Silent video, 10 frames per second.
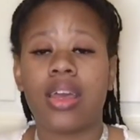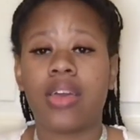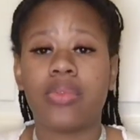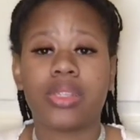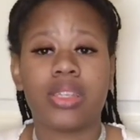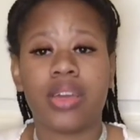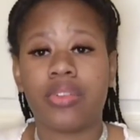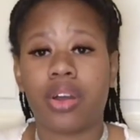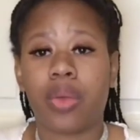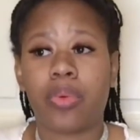It was
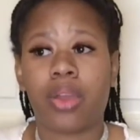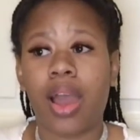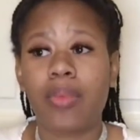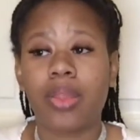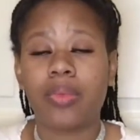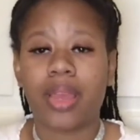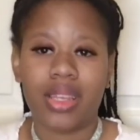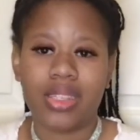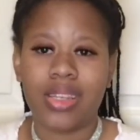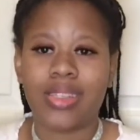never a problem.
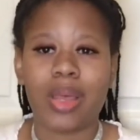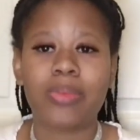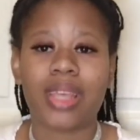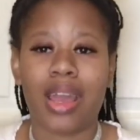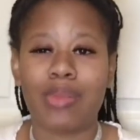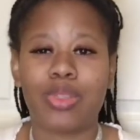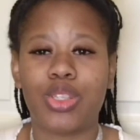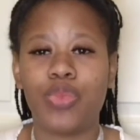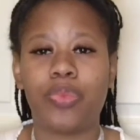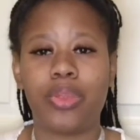It's just sometimes
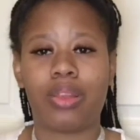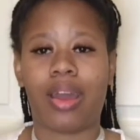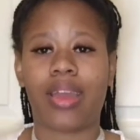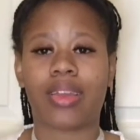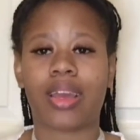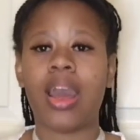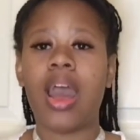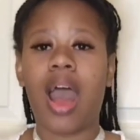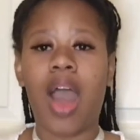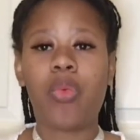you be like,
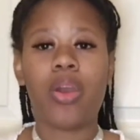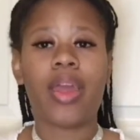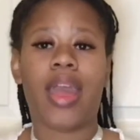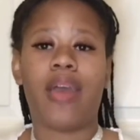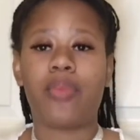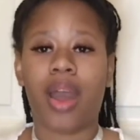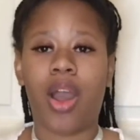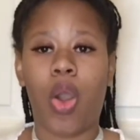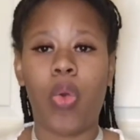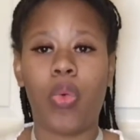I want to have
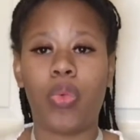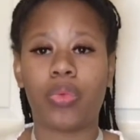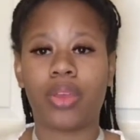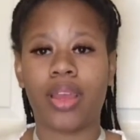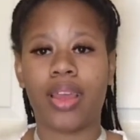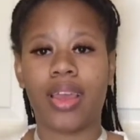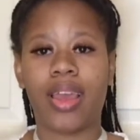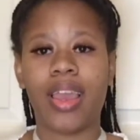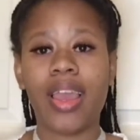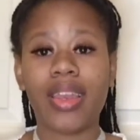my own
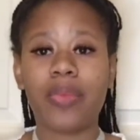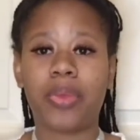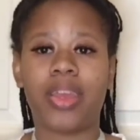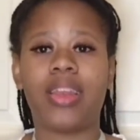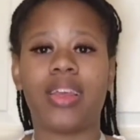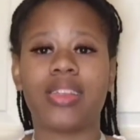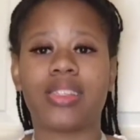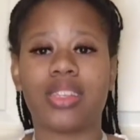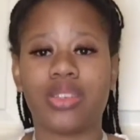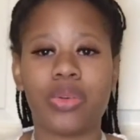independence
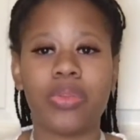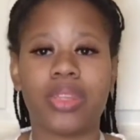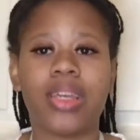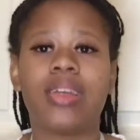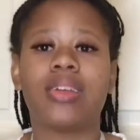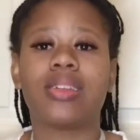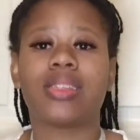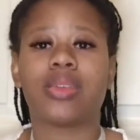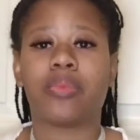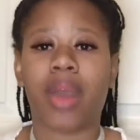to do
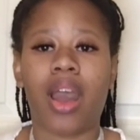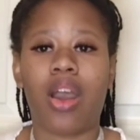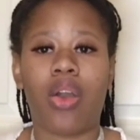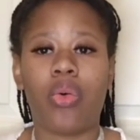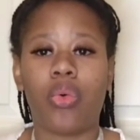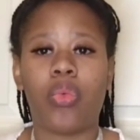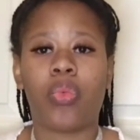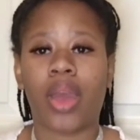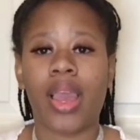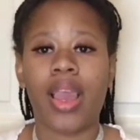things my own
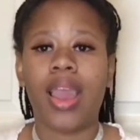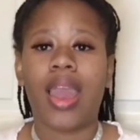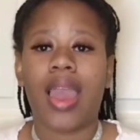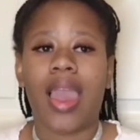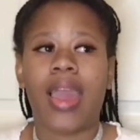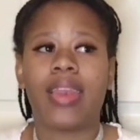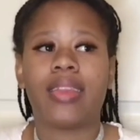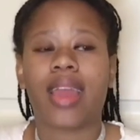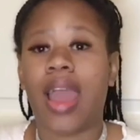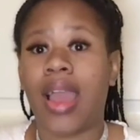way,
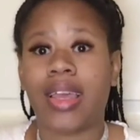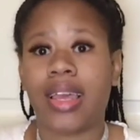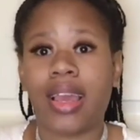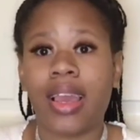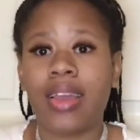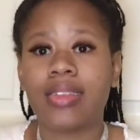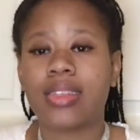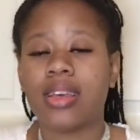and I can't.